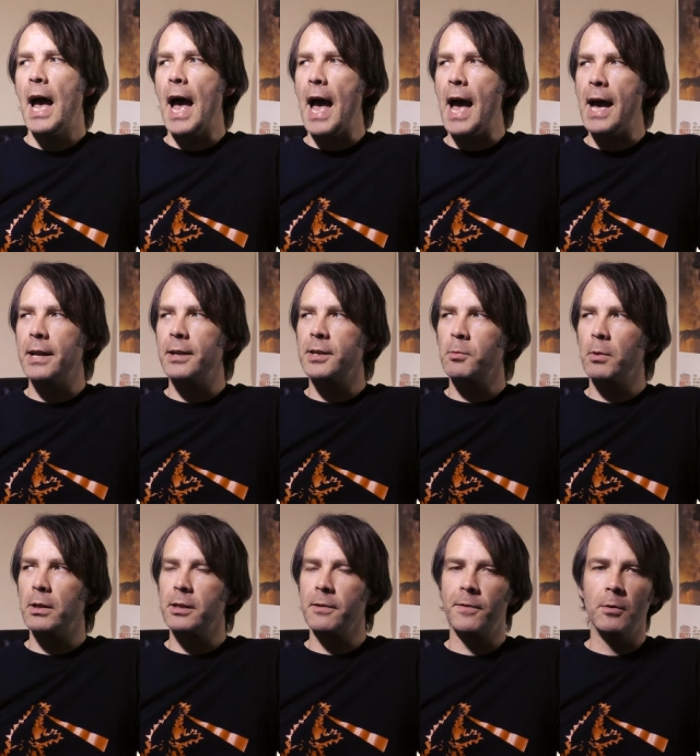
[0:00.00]
And as
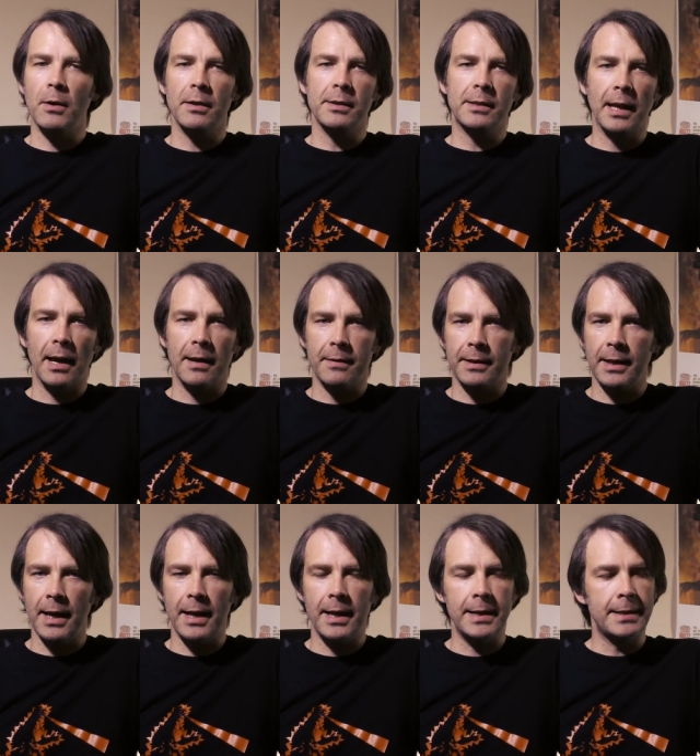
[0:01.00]
well as a few others, Day of the
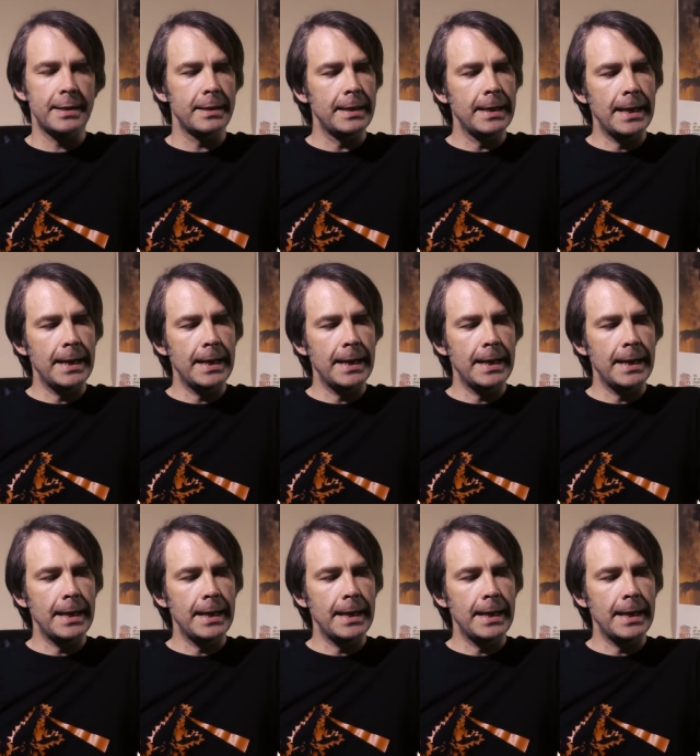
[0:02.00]
Dead,